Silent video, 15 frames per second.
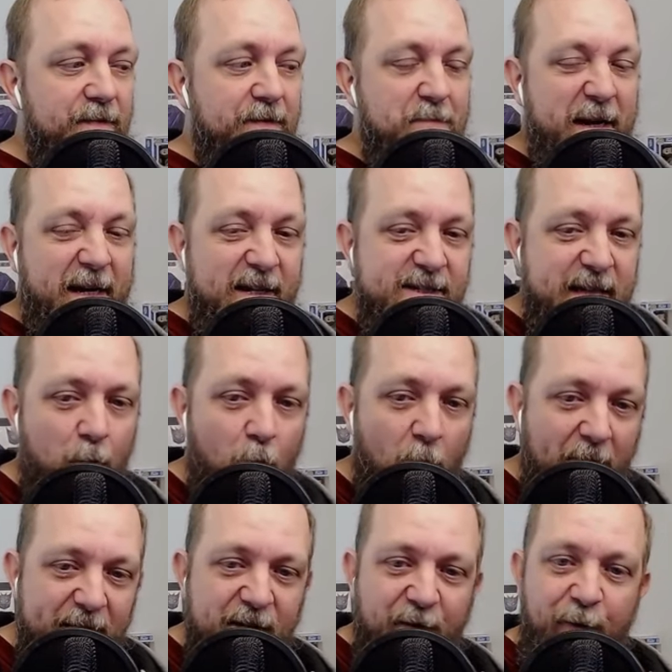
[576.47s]
because they
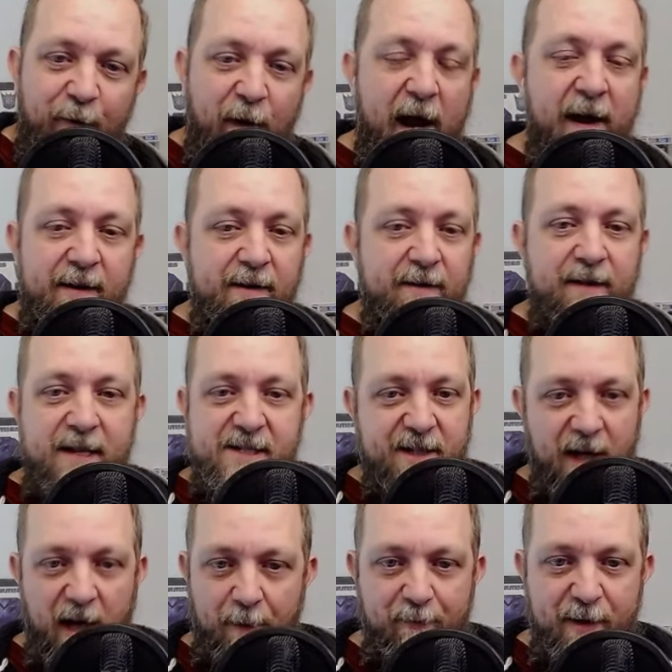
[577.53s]
want to defend these
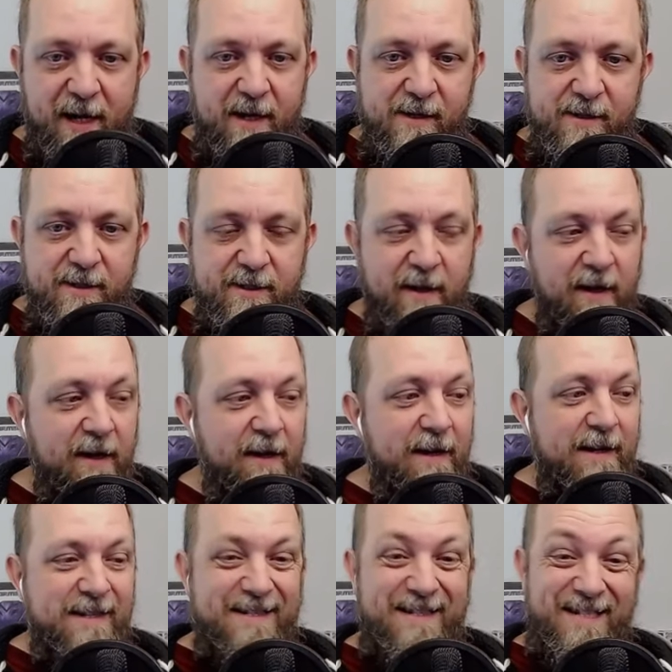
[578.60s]
companies
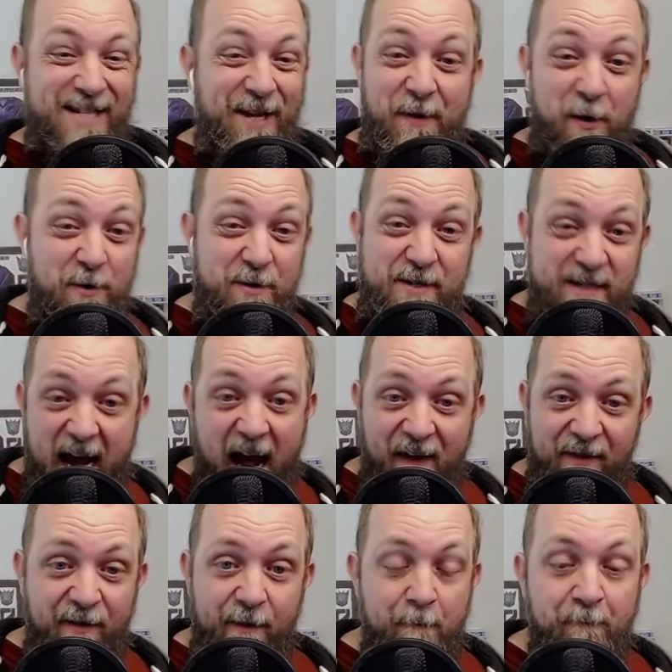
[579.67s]
to their
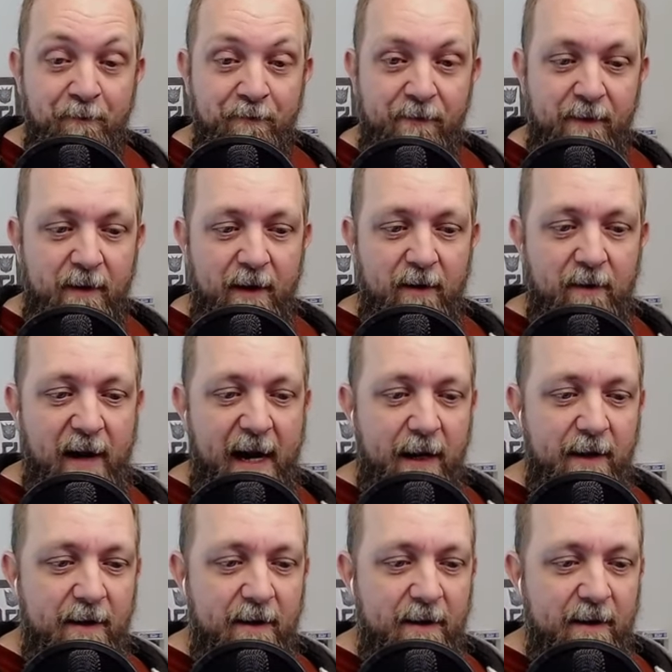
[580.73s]
death, right?
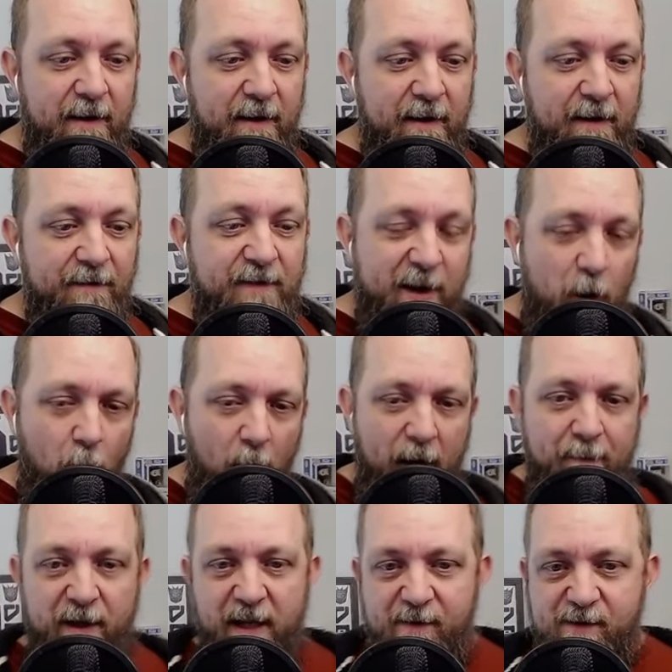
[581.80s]
They don't want to
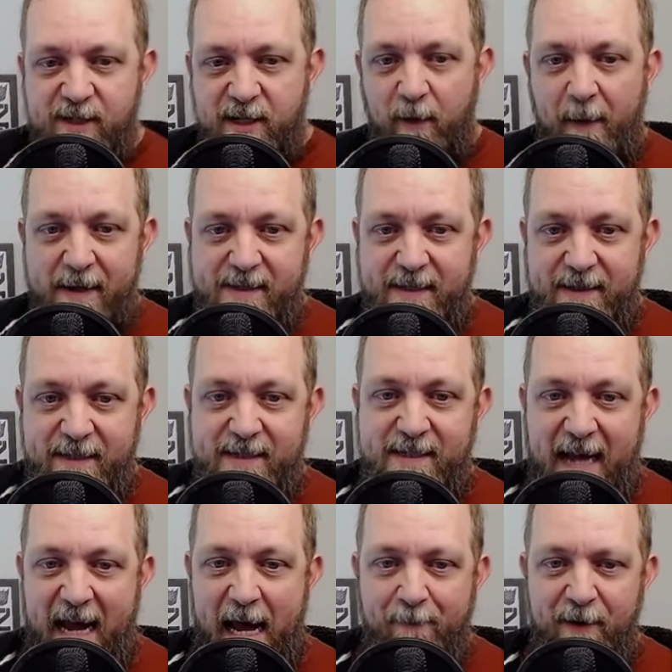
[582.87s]
believe someone that said this is
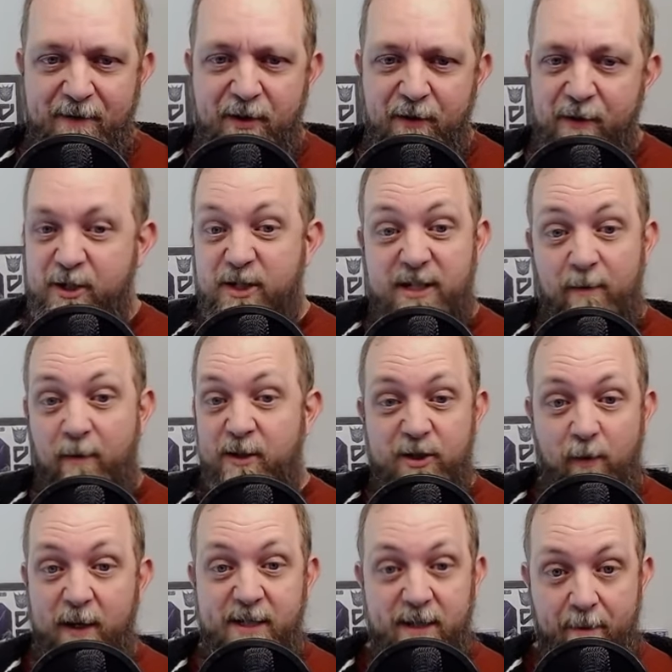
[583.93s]
happening to. They just someone just
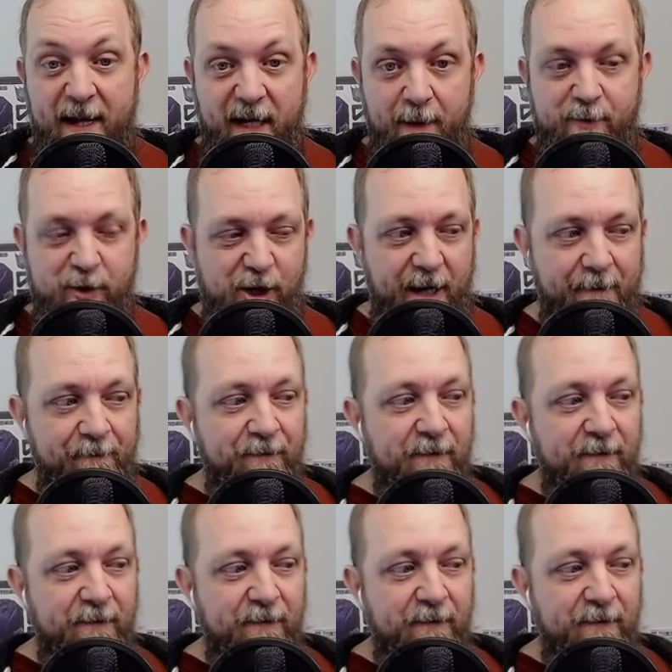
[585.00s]
wants to make up shit